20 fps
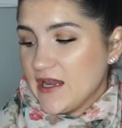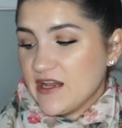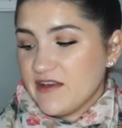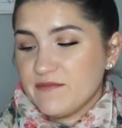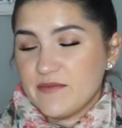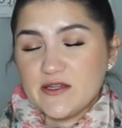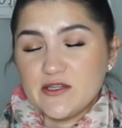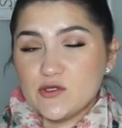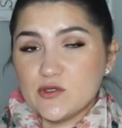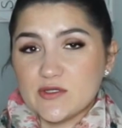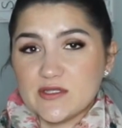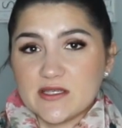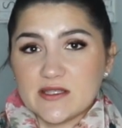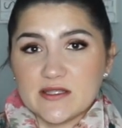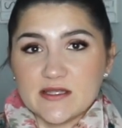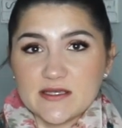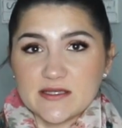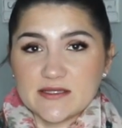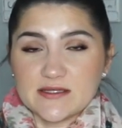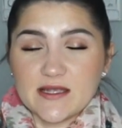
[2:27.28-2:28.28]
and I've been
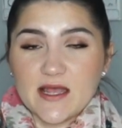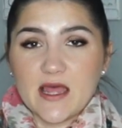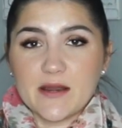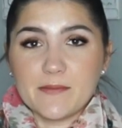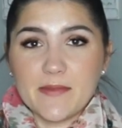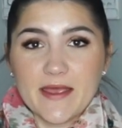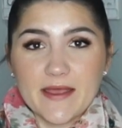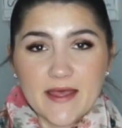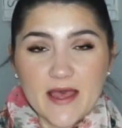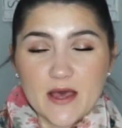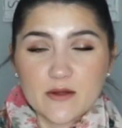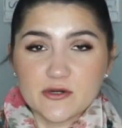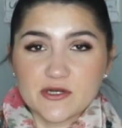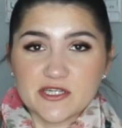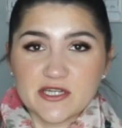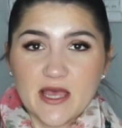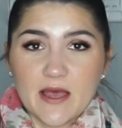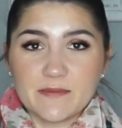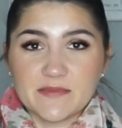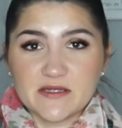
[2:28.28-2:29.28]
using this on my
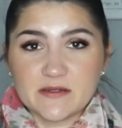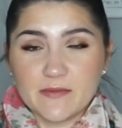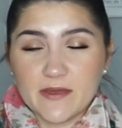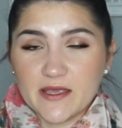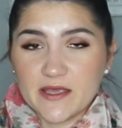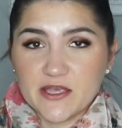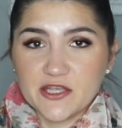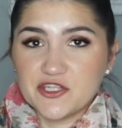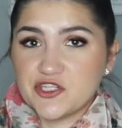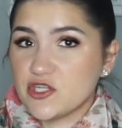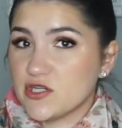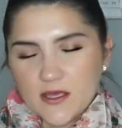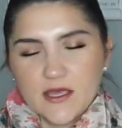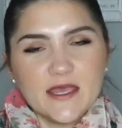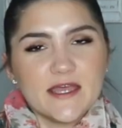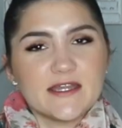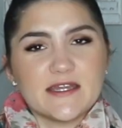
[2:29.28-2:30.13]
countertops in my kitchen.